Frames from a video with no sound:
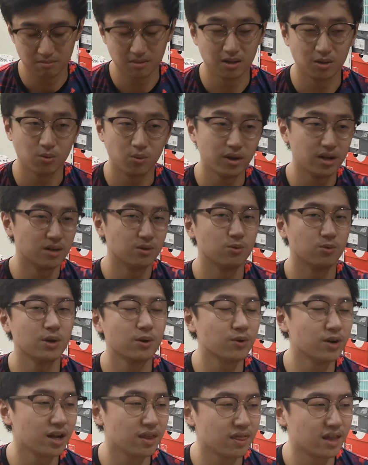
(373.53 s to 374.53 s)
But when
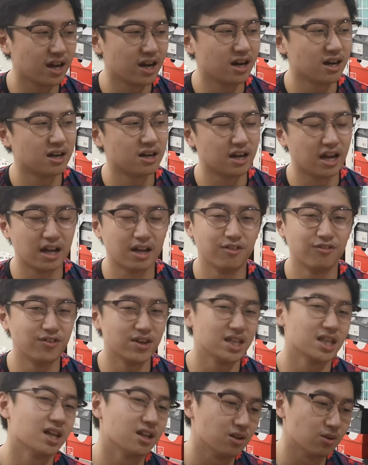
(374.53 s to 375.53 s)
we were there, I
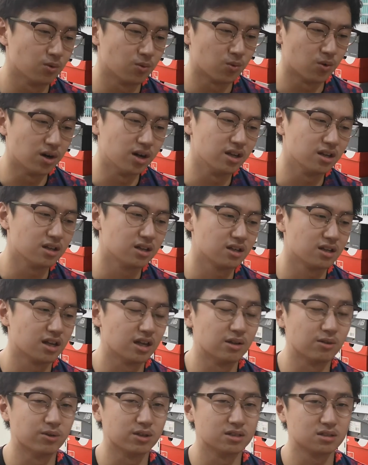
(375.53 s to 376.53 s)
fitted one
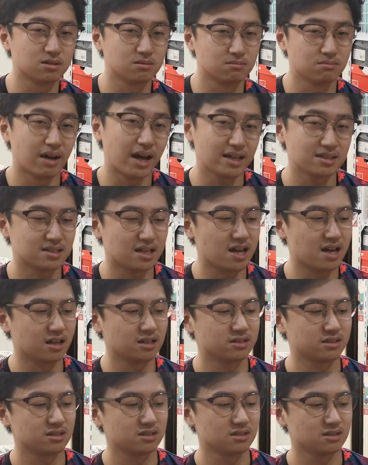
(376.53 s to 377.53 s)
that was my
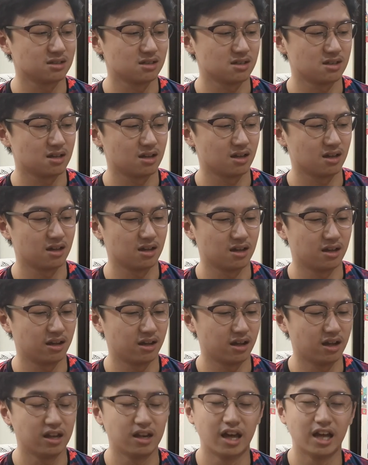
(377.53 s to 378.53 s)
size,
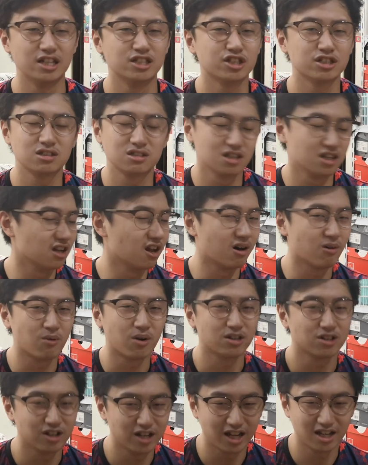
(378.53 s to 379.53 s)
and I just did
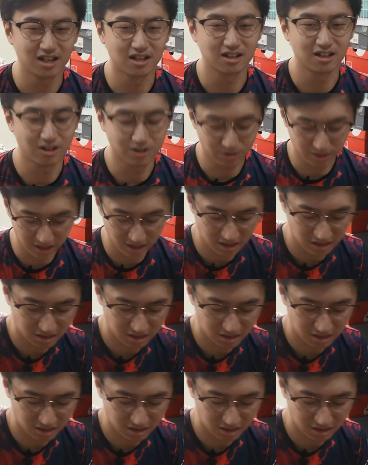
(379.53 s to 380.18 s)
not want to let it go